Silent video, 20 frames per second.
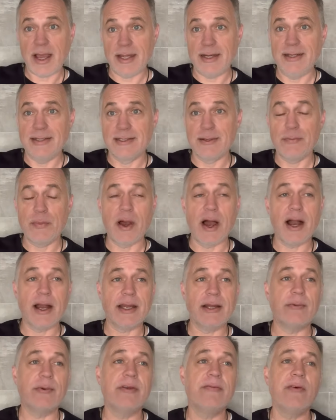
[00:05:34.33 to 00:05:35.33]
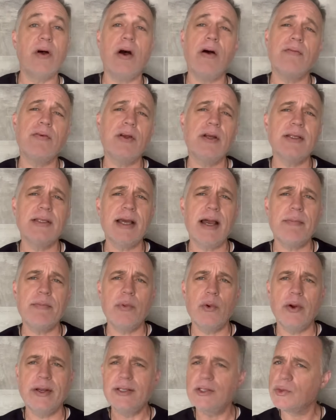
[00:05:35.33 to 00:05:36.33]
it as a pocket revolver at that
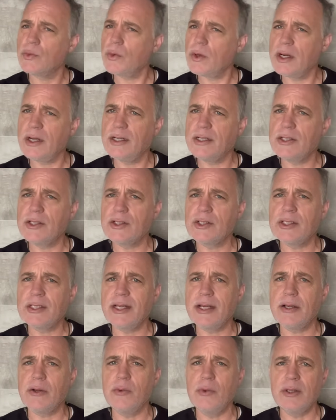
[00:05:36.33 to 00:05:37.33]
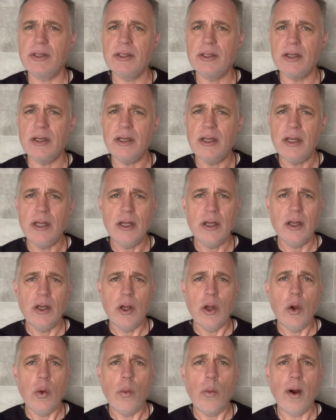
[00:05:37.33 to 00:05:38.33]
point. So we're going to just stick with the
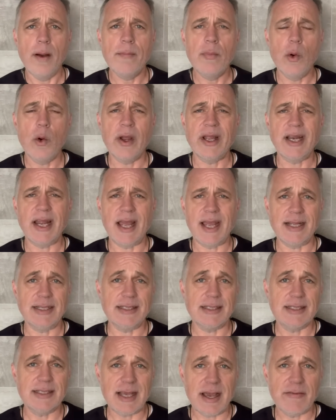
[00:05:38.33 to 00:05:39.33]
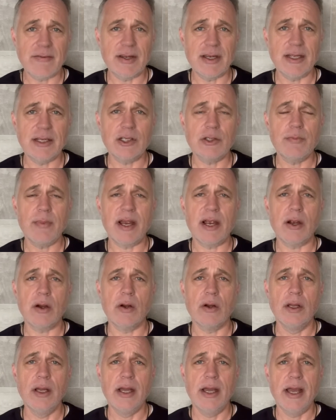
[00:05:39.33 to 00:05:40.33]
one point eight seven inch
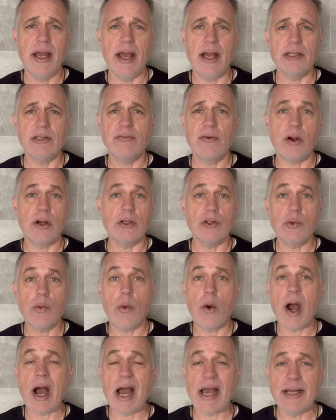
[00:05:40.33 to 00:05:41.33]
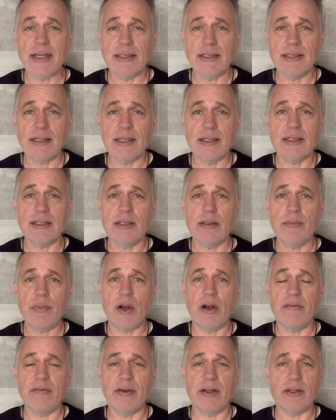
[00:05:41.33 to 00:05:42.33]
barrel as far as why is this the
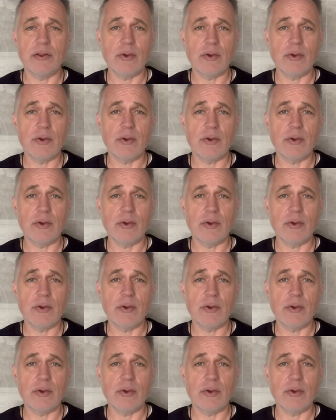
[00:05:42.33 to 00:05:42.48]
perfect